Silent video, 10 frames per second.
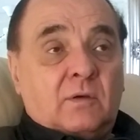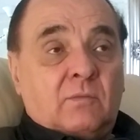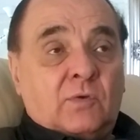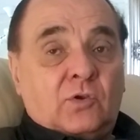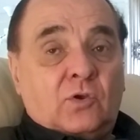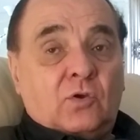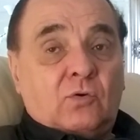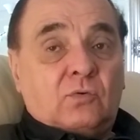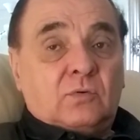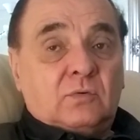but
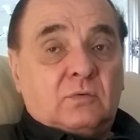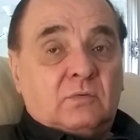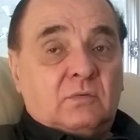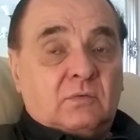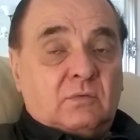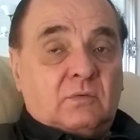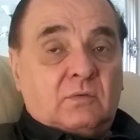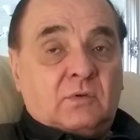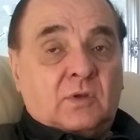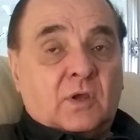you,
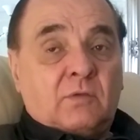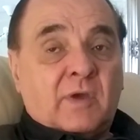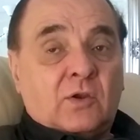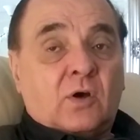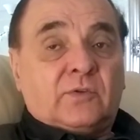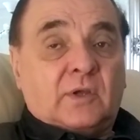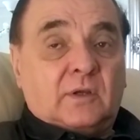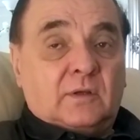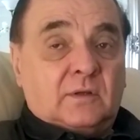you know, you make nothing.